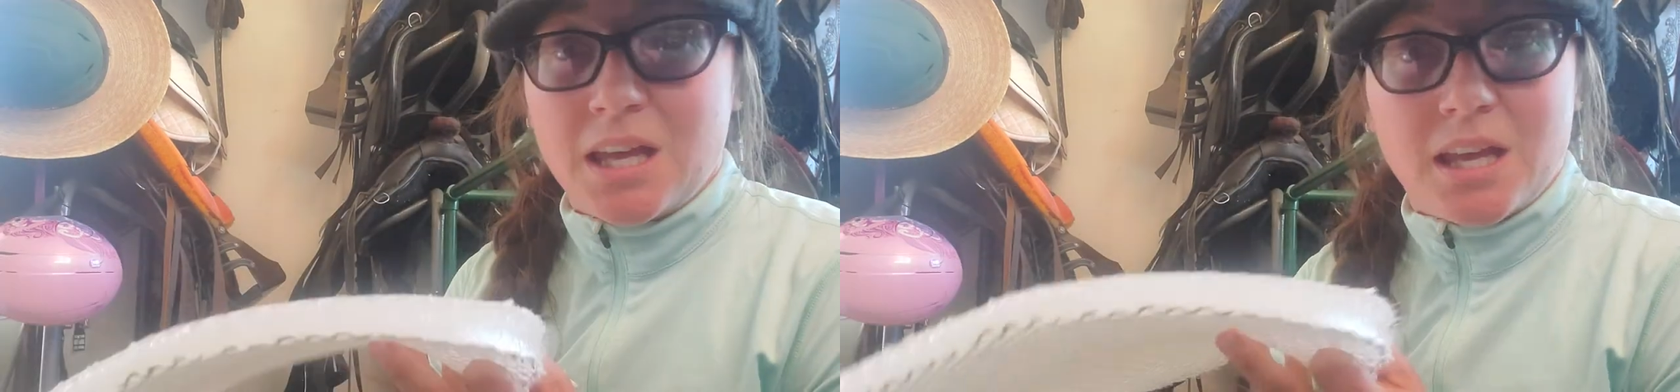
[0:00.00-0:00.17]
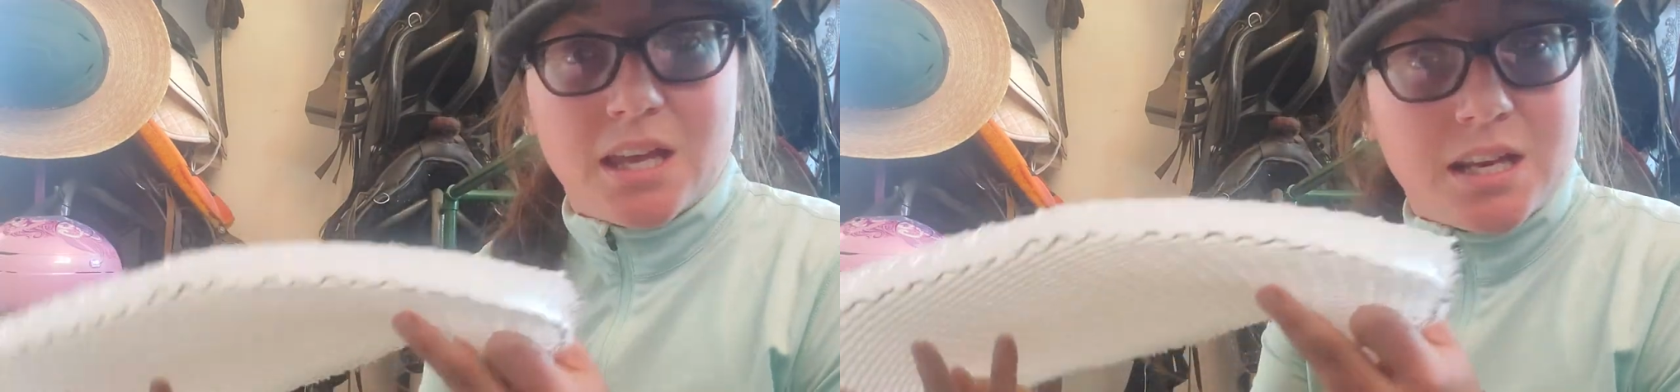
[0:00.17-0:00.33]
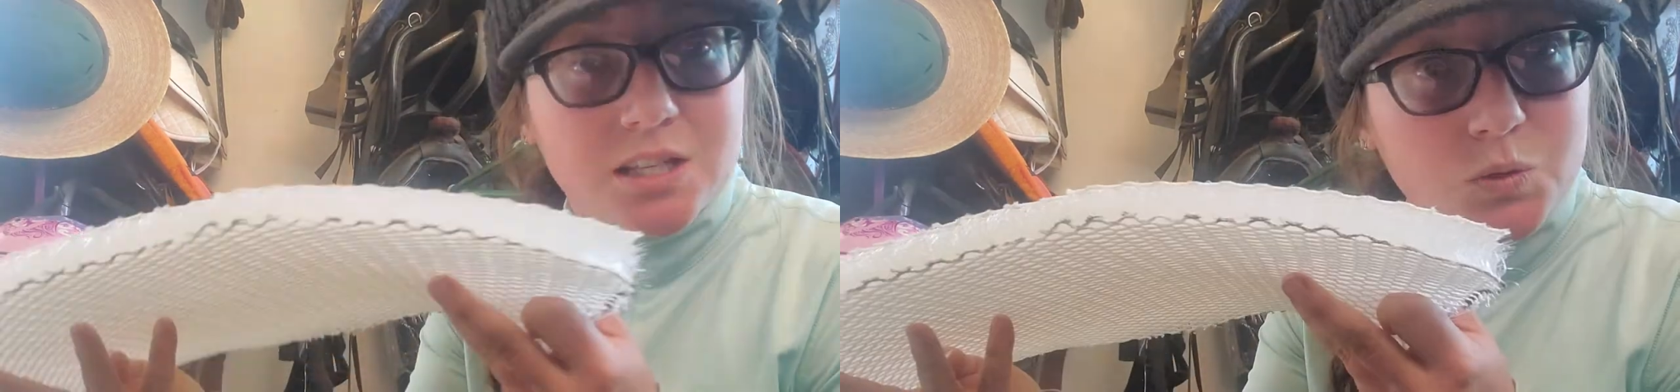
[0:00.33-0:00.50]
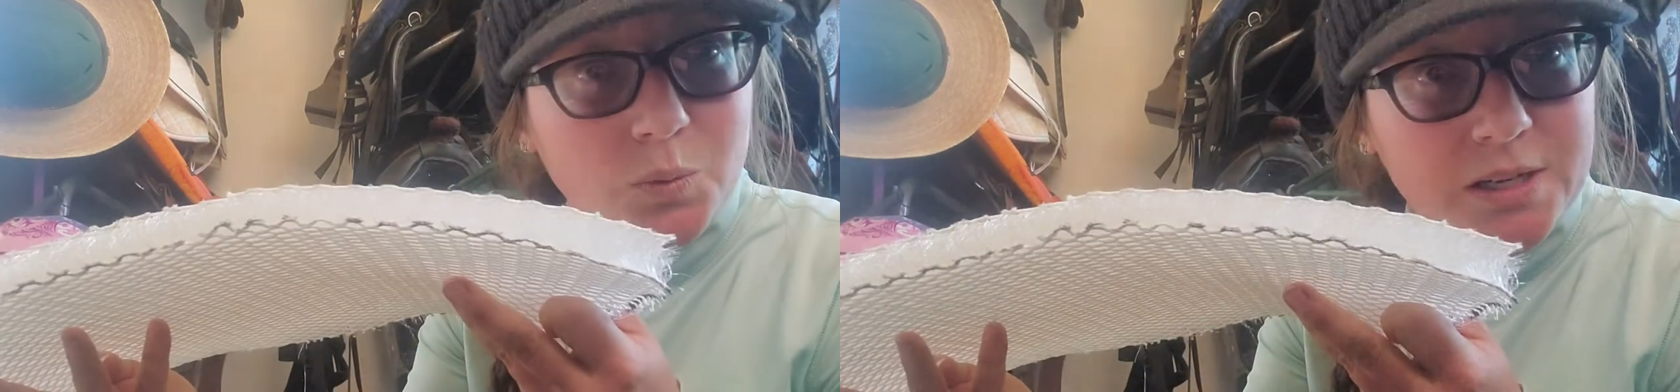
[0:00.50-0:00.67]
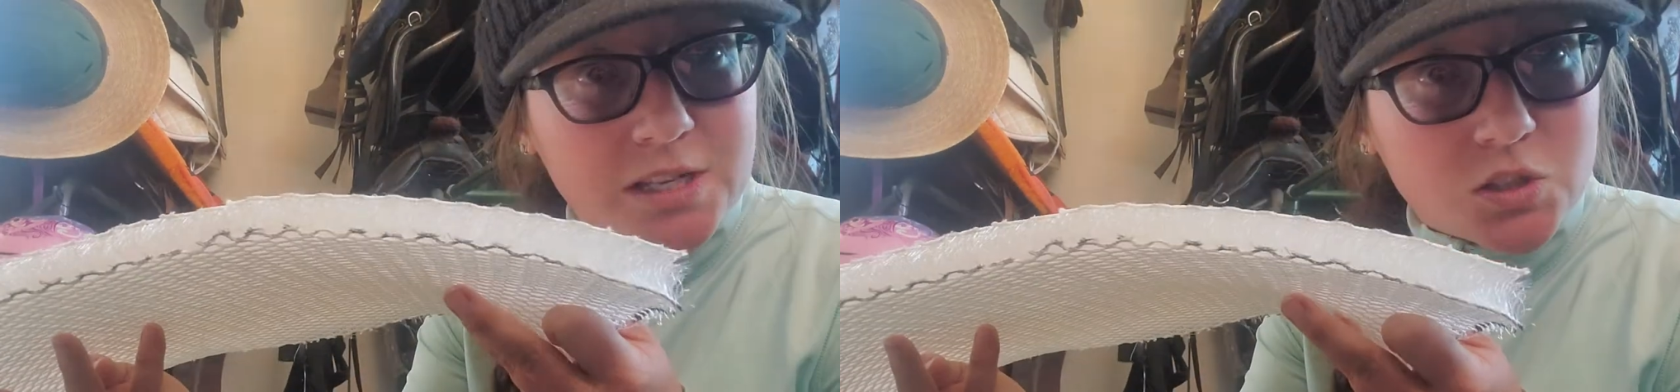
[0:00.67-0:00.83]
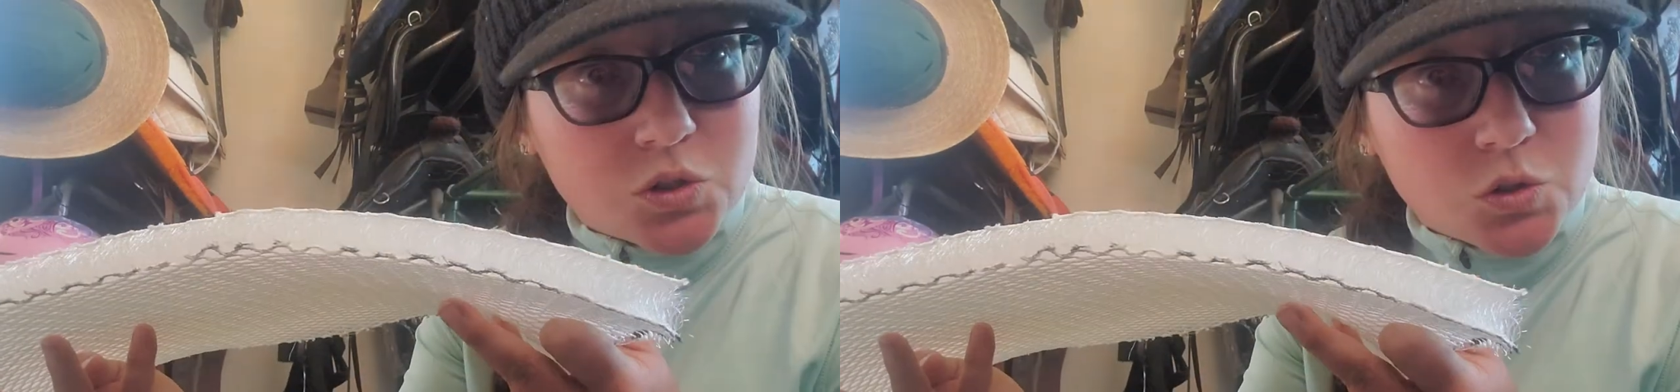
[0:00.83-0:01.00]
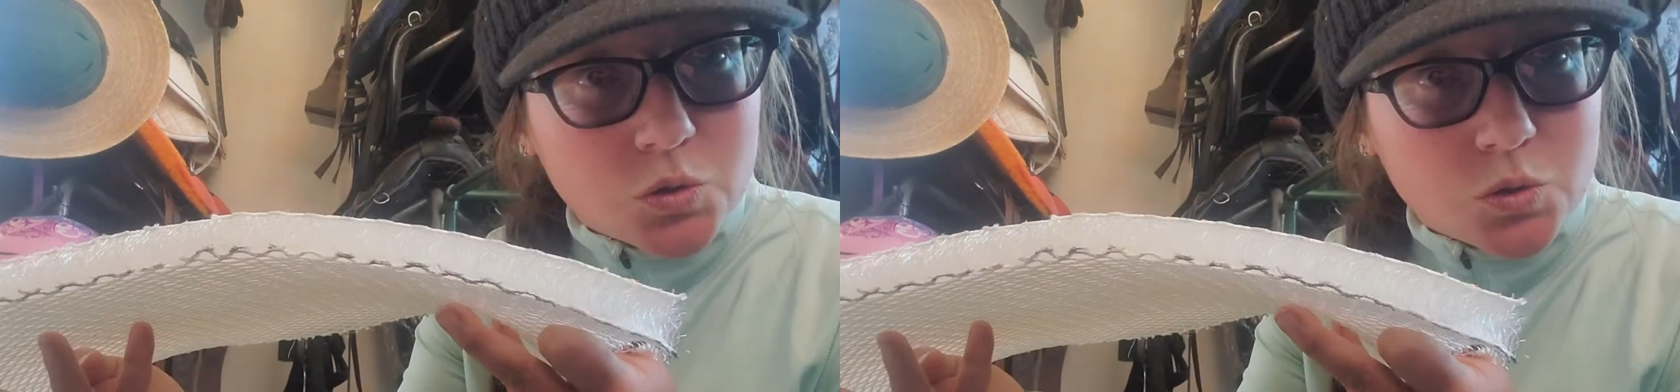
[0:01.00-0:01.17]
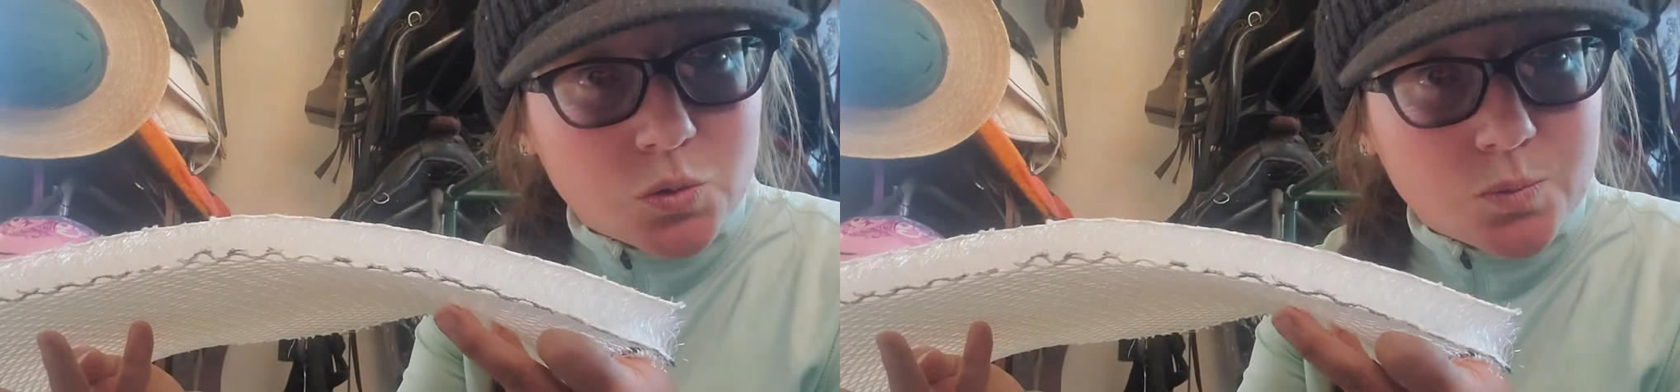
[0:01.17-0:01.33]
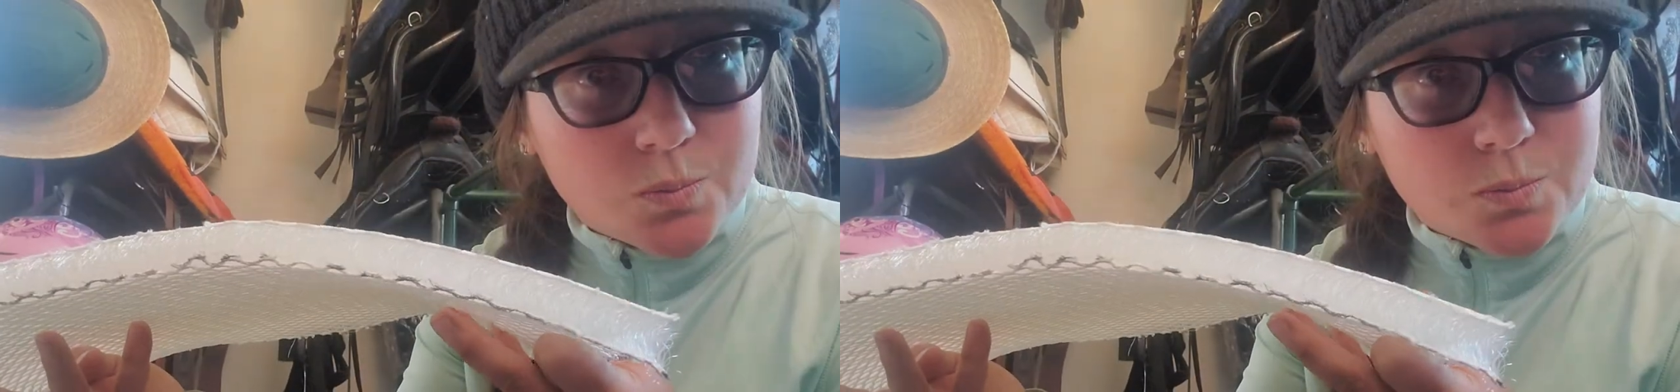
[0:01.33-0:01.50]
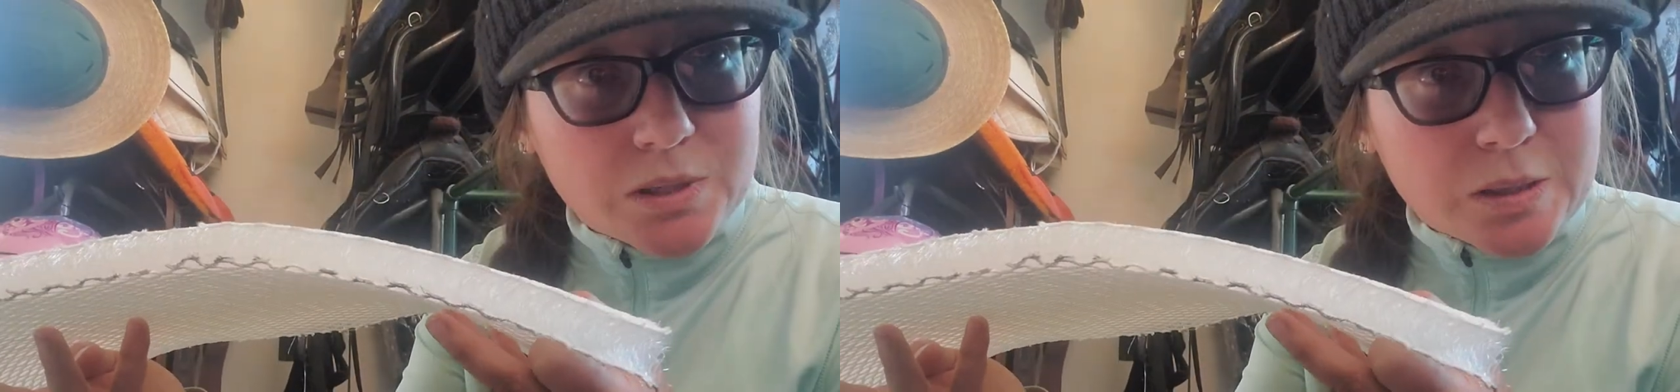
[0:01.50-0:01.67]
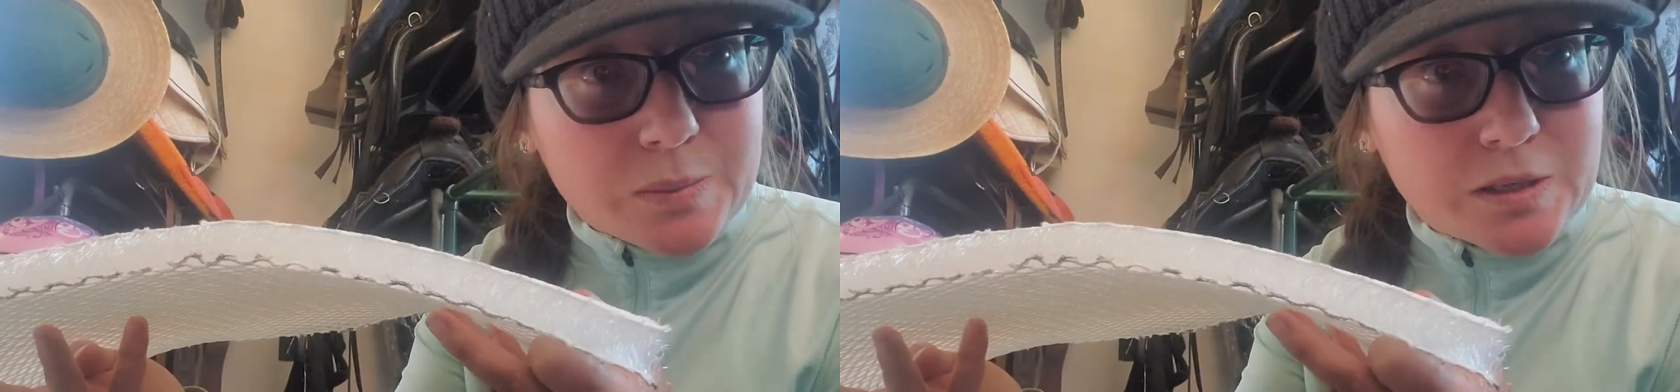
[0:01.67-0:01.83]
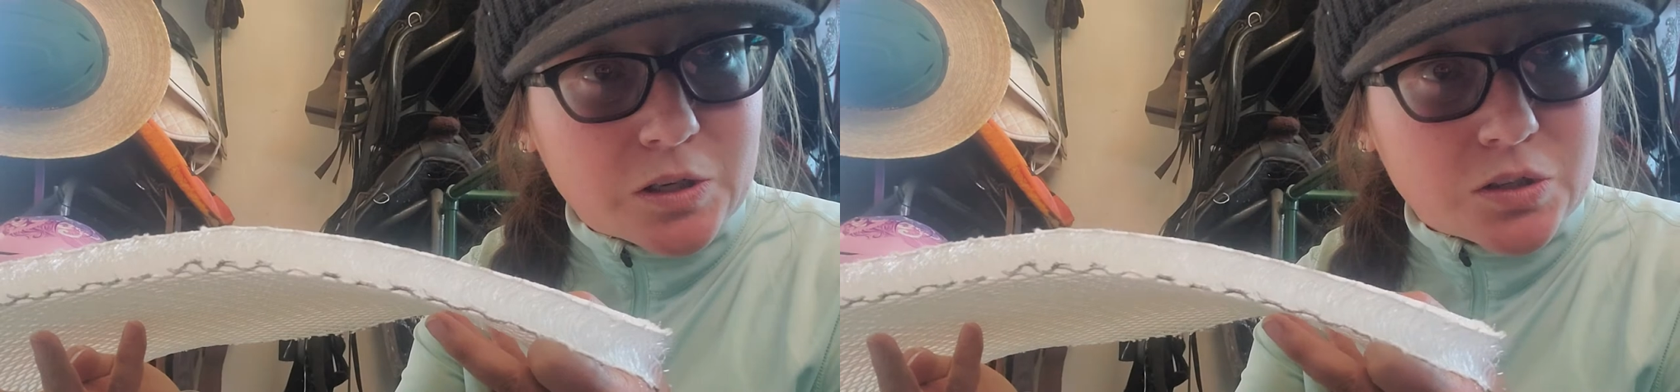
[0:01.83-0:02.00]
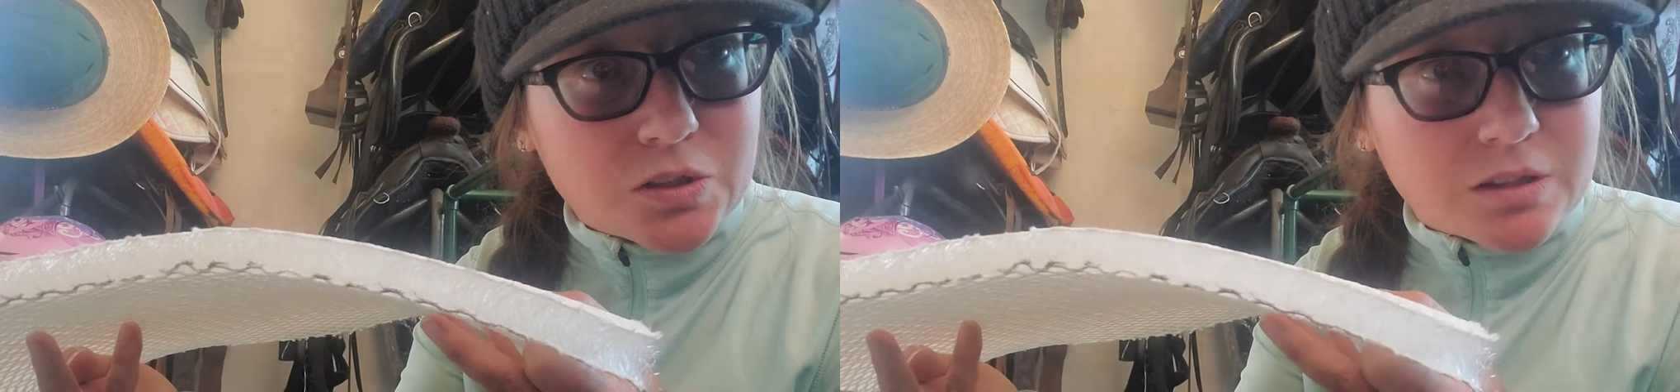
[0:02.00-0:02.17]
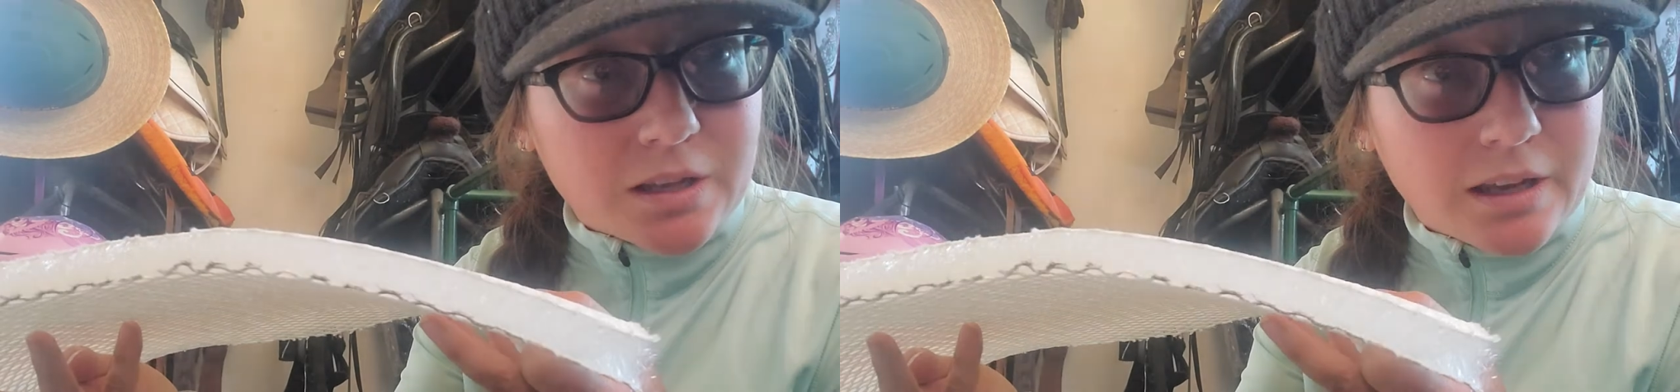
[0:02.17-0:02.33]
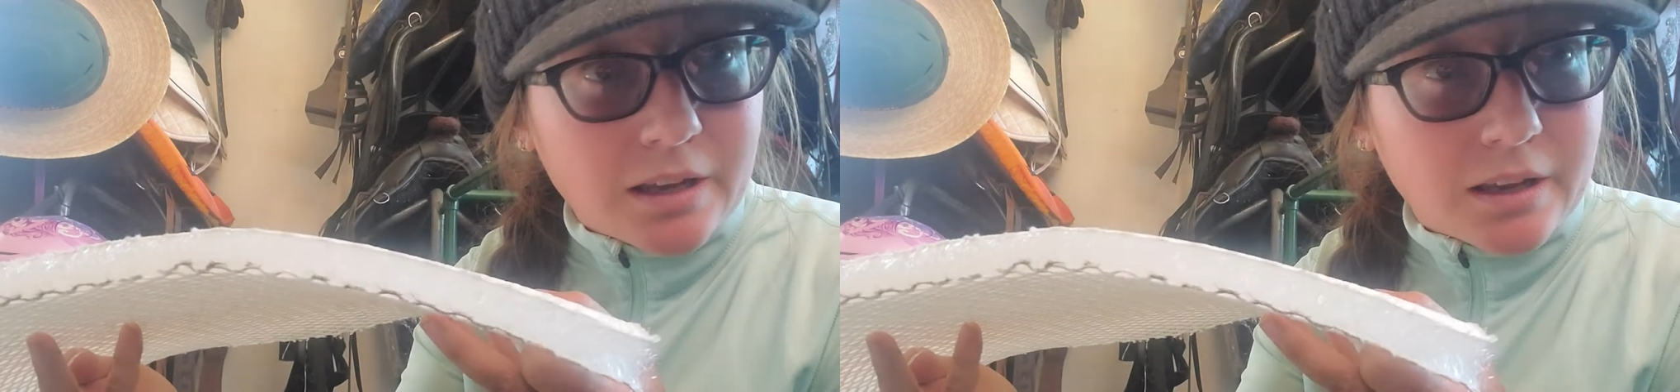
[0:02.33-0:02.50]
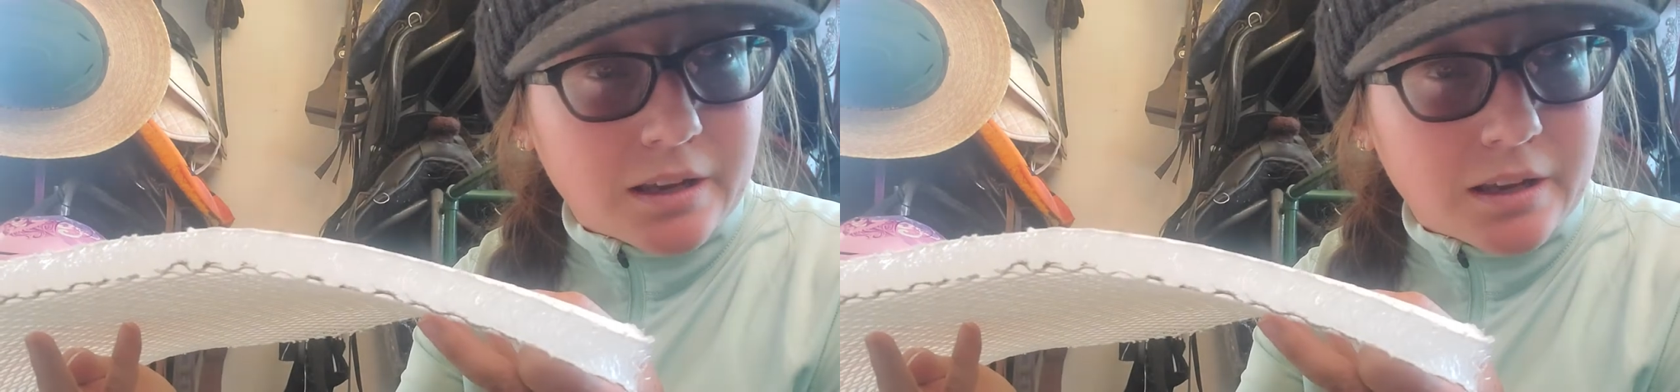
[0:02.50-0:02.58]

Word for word: It is 22 millimeters thick,